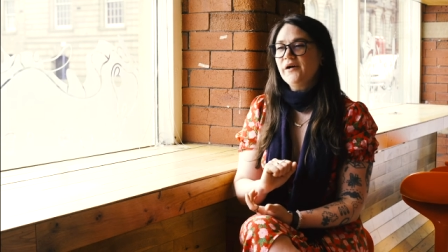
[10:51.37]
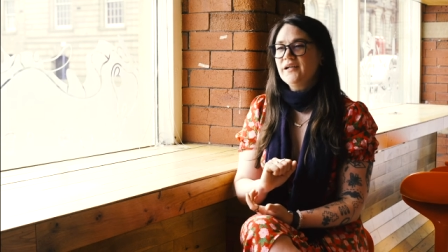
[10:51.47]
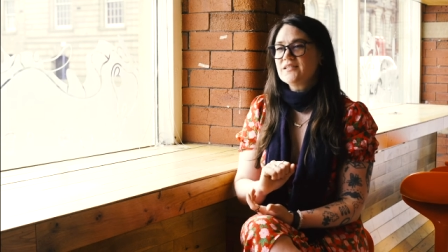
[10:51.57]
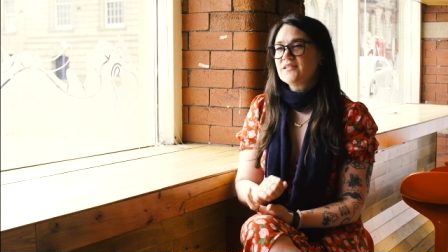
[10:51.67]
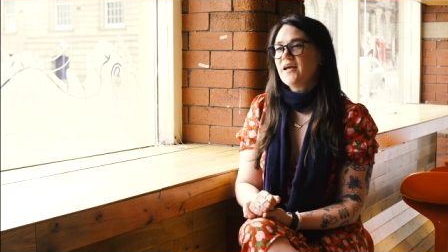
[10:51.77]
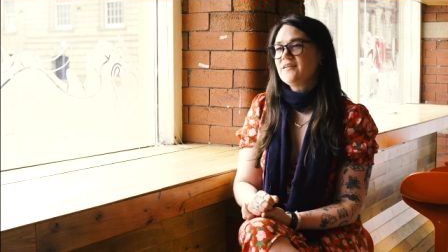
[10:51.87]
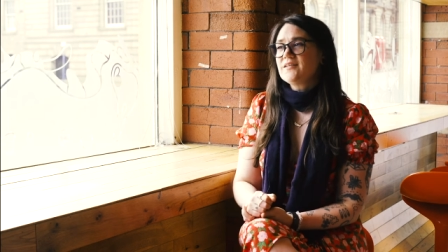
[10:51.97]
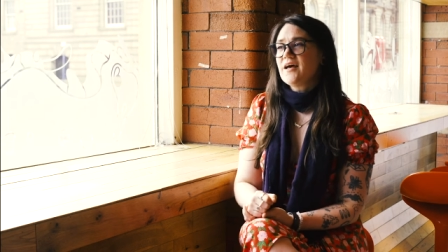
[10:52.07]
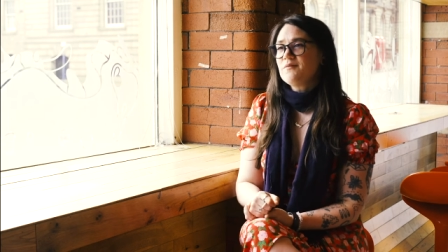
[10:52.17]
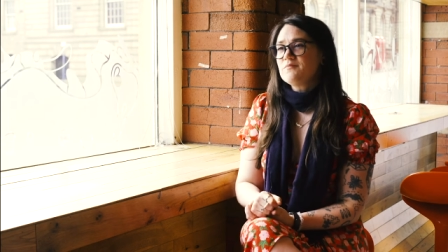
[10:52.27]
and at certain
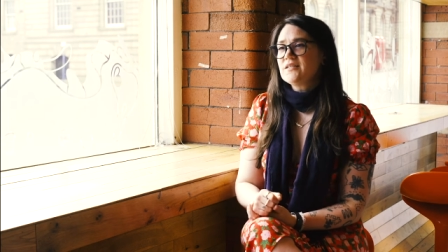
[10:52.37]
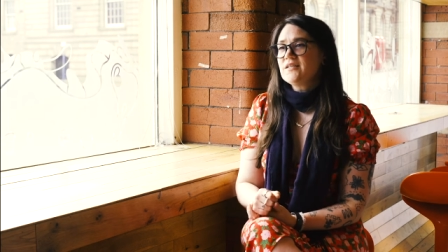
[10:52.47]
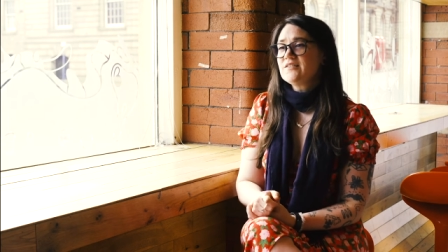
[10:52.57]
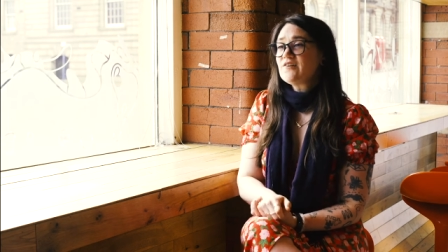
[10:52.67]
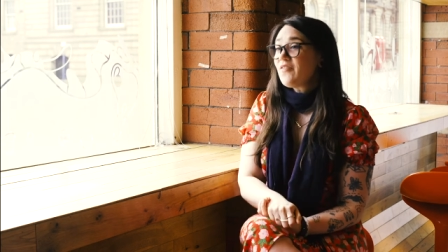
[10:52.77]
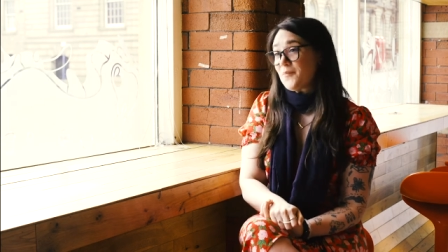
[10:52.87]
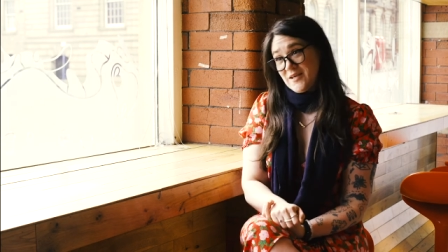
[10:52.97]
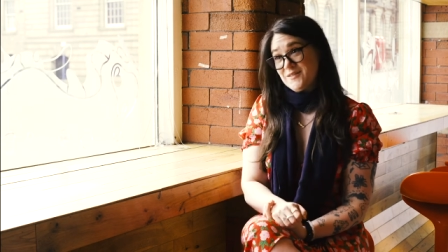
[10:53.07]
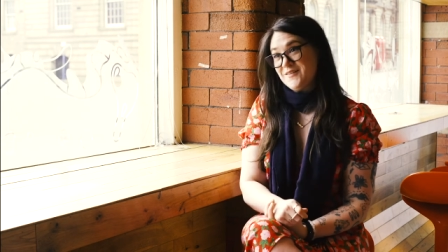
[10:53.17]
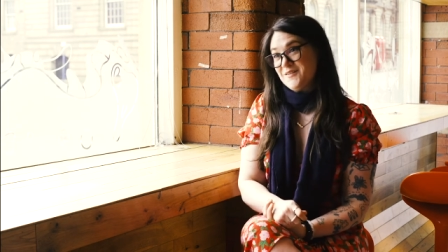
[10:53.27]
times, it's not the
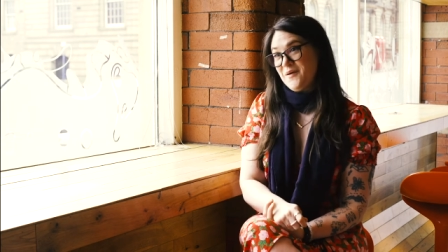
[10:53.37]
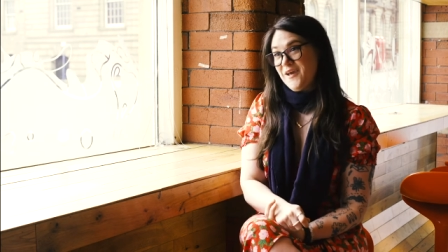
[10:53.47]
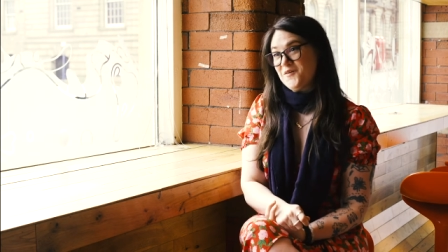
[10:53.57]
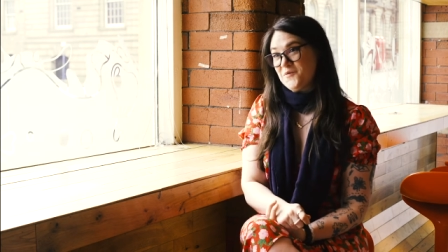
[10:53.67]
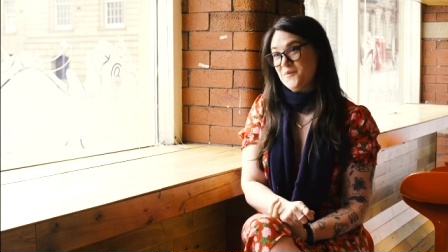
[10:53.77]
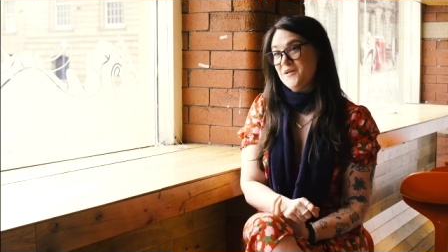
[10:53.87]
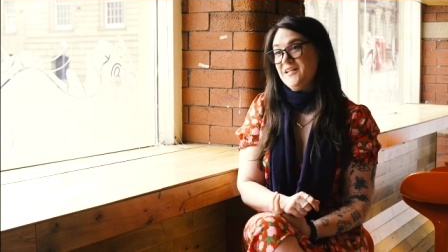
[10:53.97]
best one to pick up.